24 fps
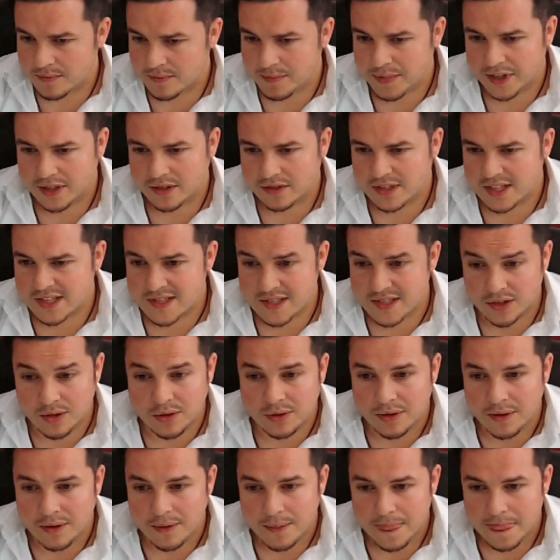on its own.
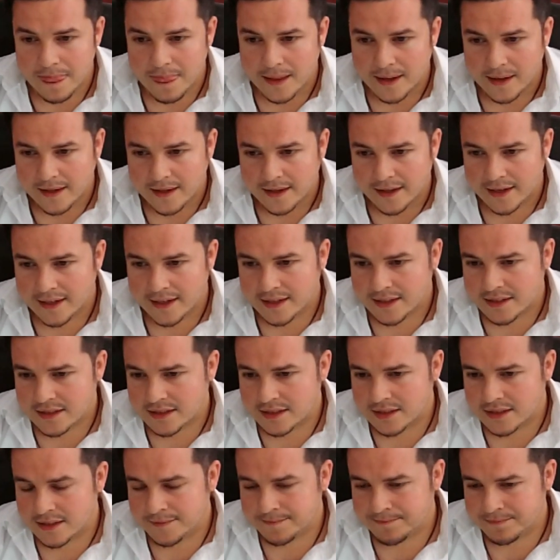Yeah,
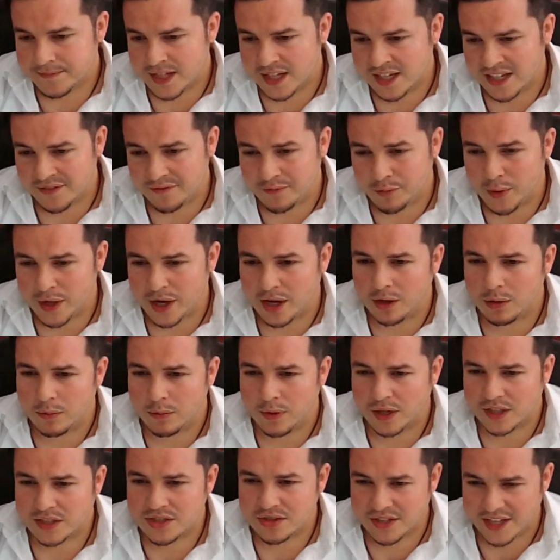and if we all work
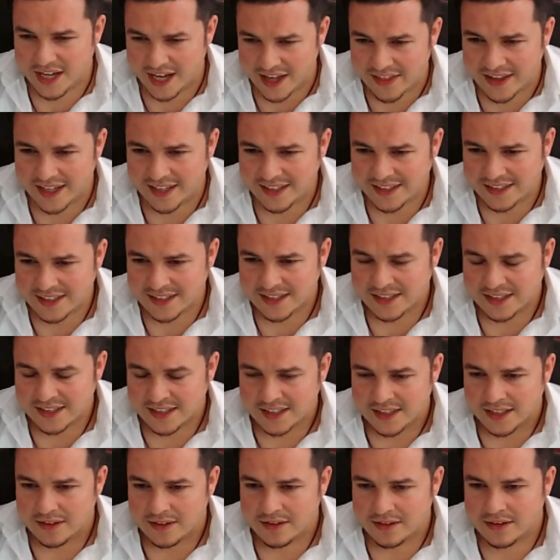together,
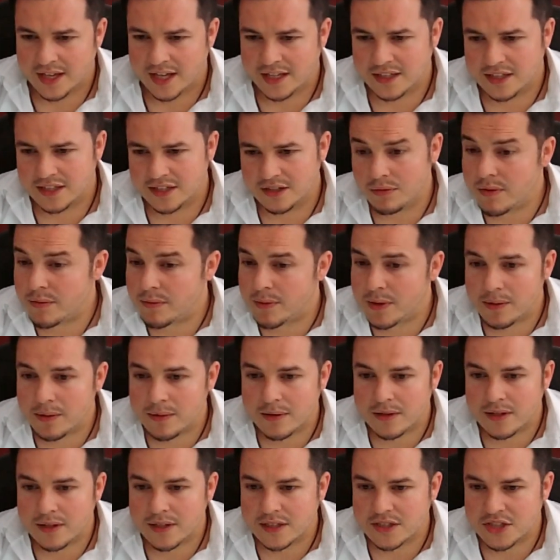then, you know, we
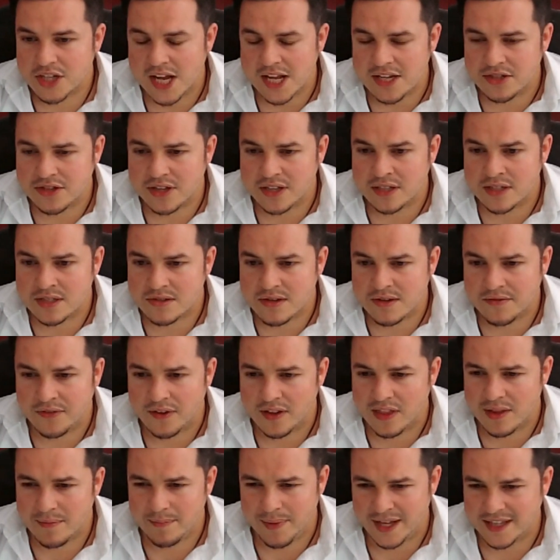will change the industry for the
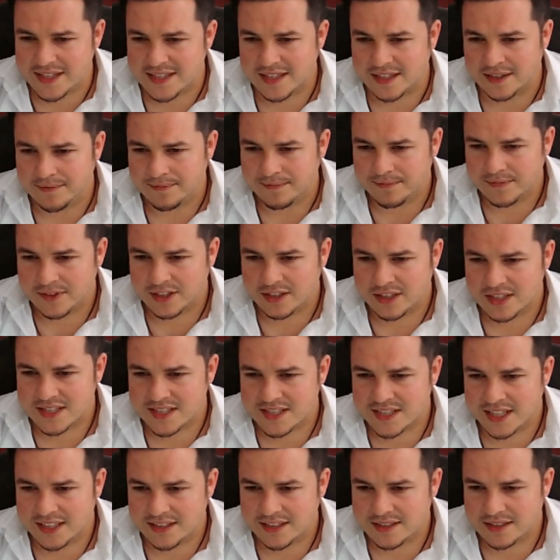better. You
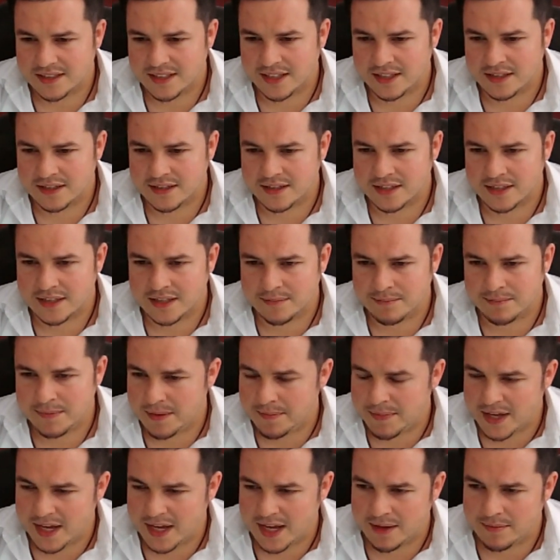understand? And
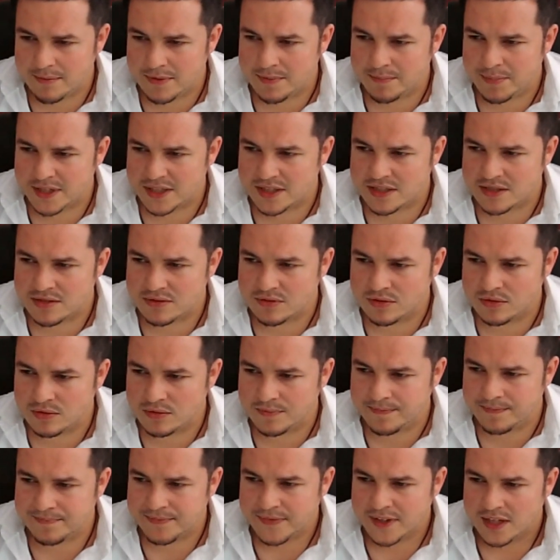maybe I'm a bit
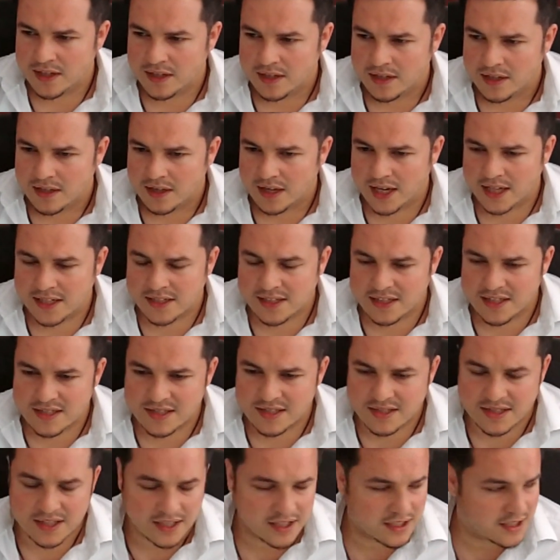too
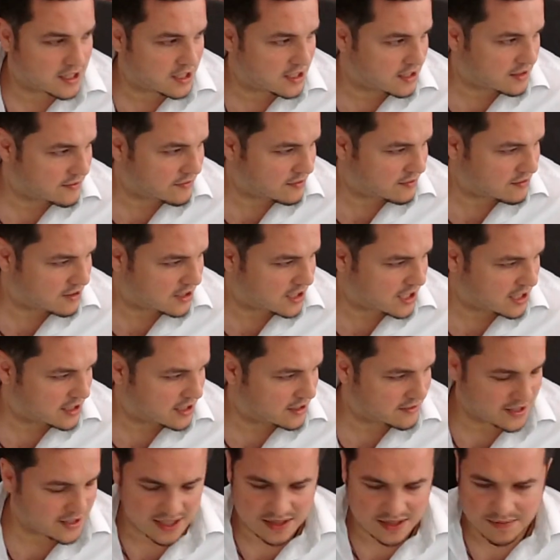idealistic and naive regarding
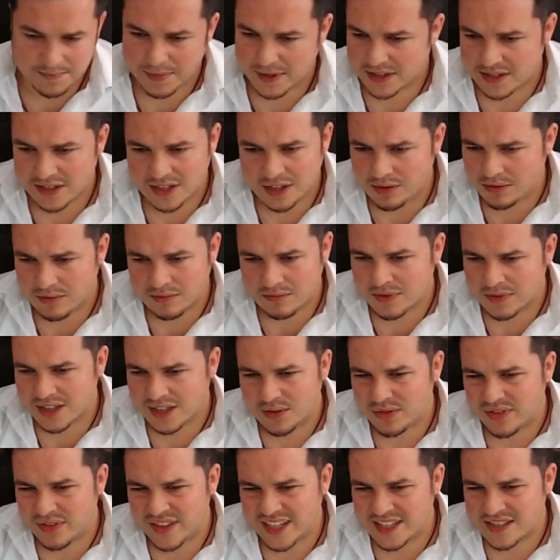that, but no, I
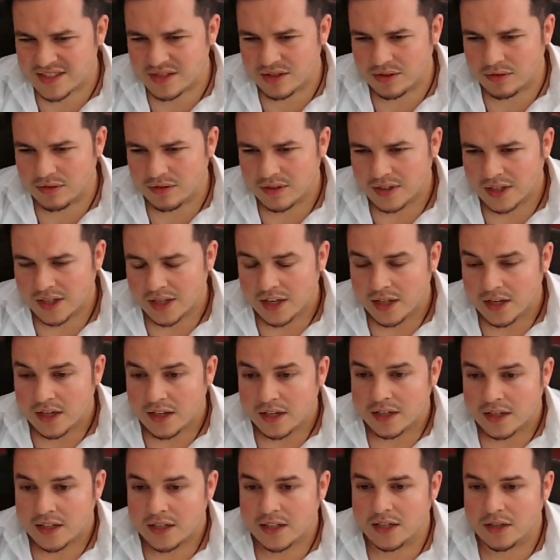don't think so.
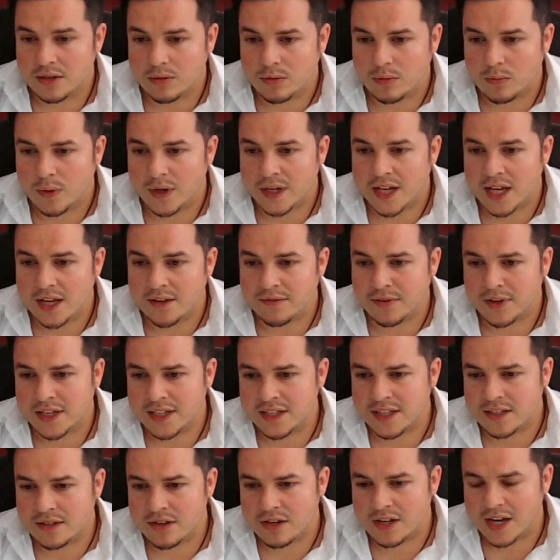You know, whenever in
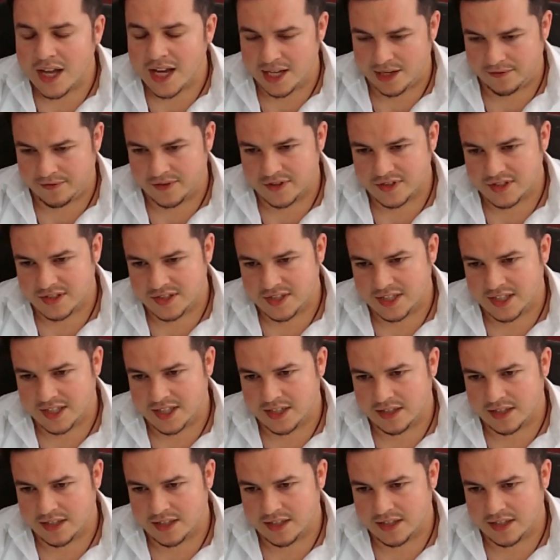your life you see